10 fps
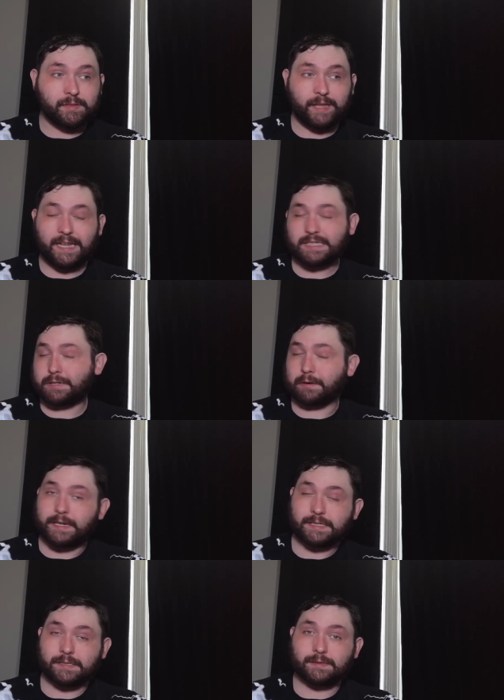That's
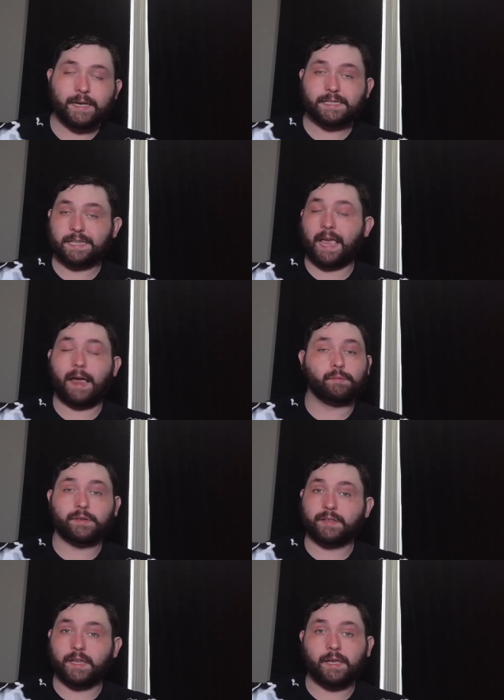crazy. He is
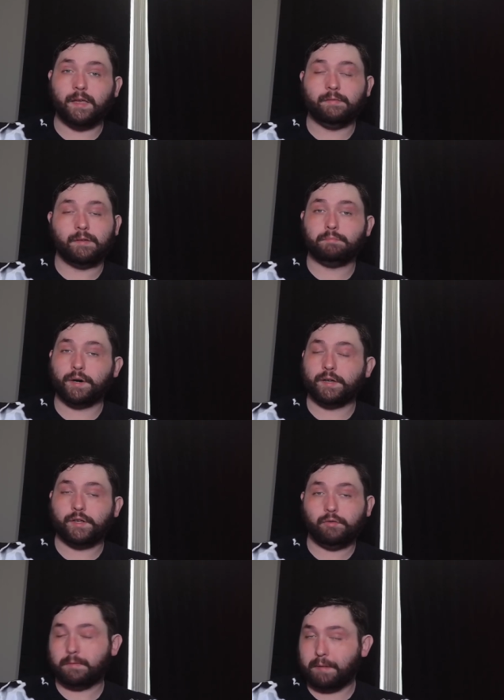everything in the book
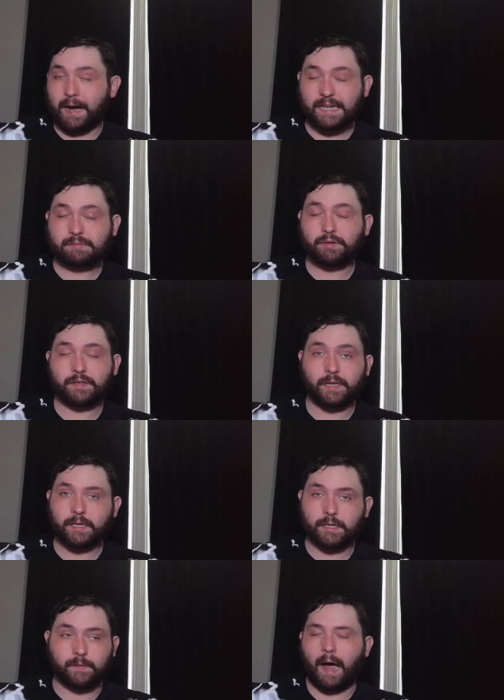you could possibly
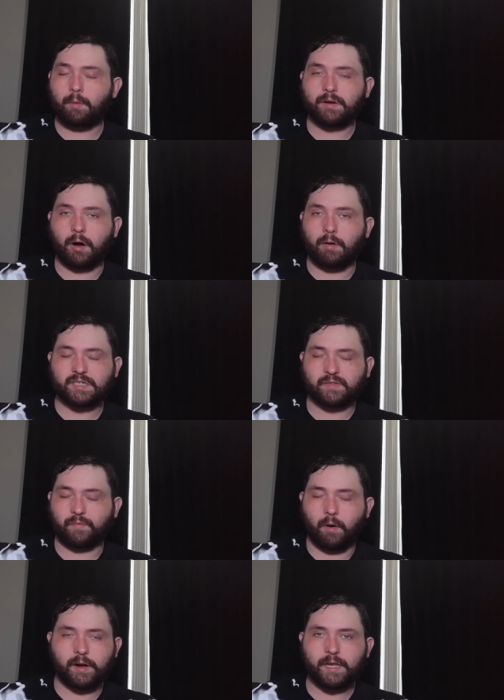think of. I would go as so
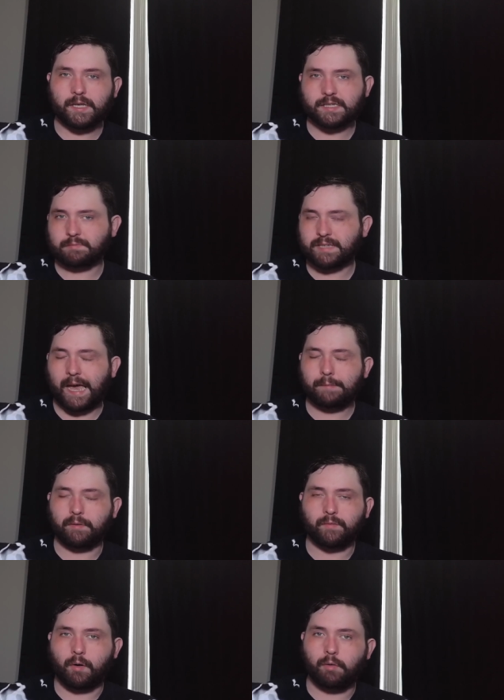far he is some type
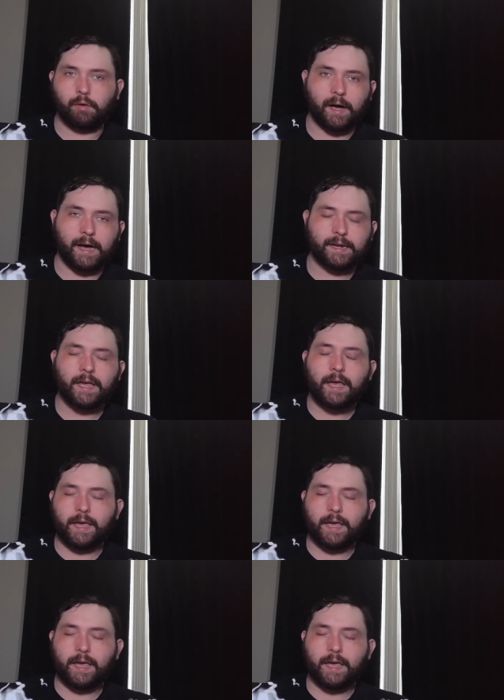of online